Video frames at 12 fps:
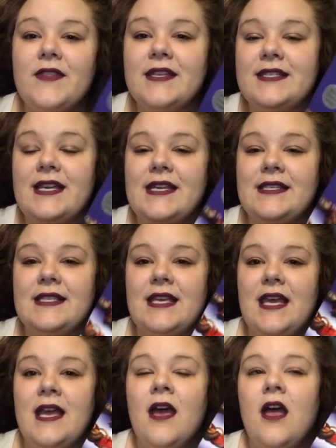This is
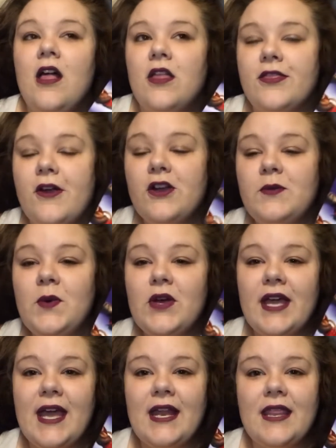the third
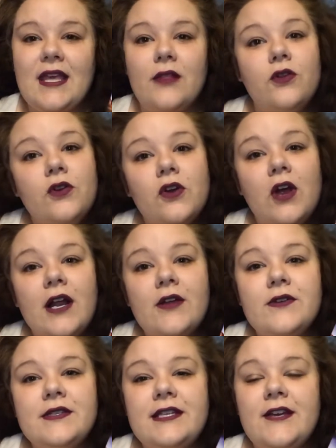book in the Lunar
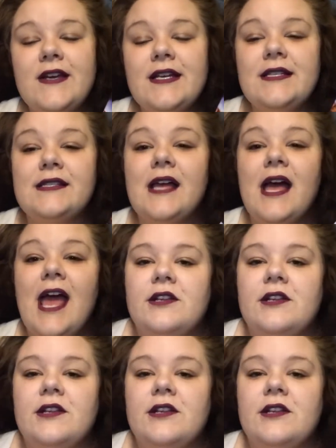Chronicles series.